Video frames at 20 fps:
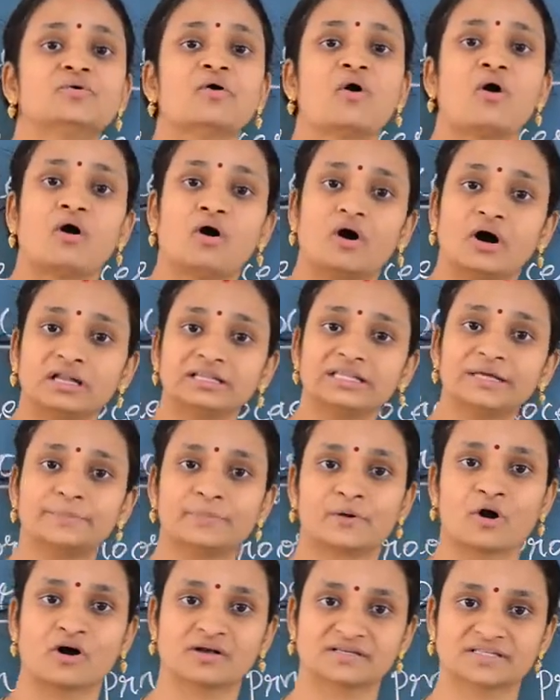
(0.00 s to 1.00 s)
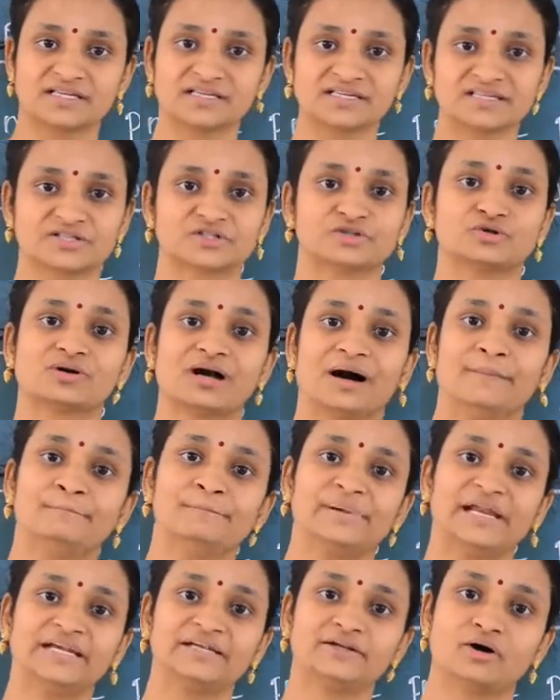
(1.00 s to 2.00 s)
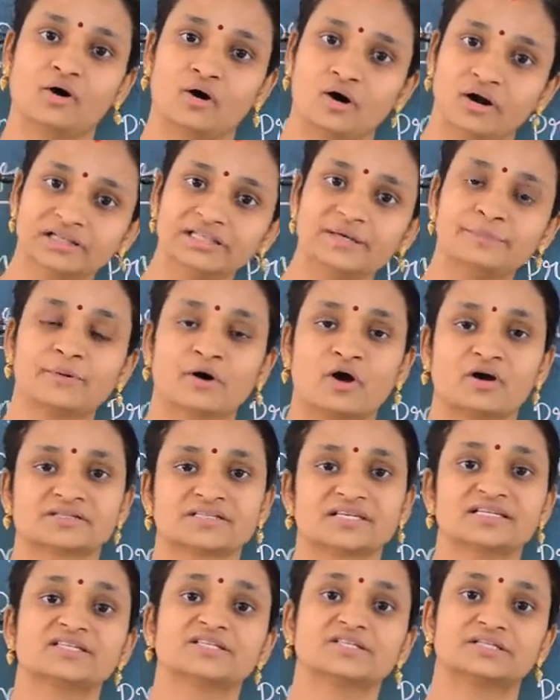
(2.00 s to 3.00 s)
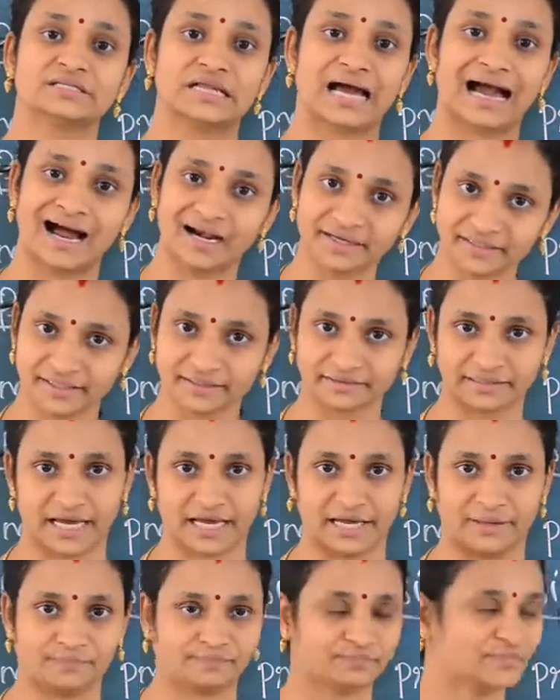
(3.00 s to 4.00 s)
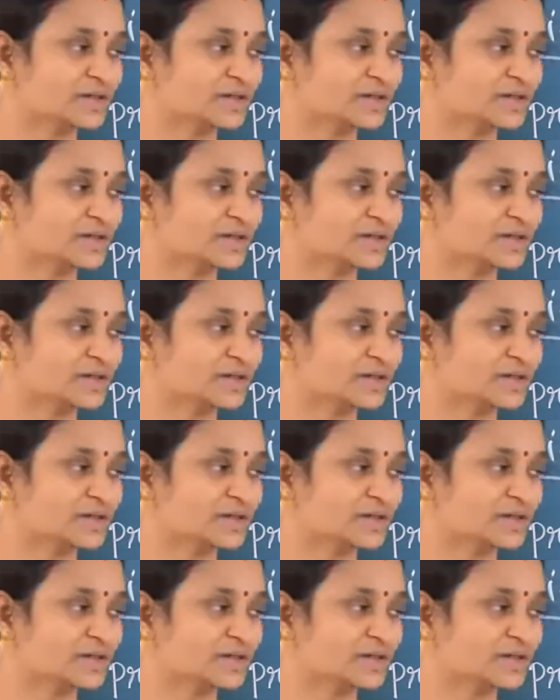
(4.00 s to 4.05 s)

all the process to complete all the process at a time.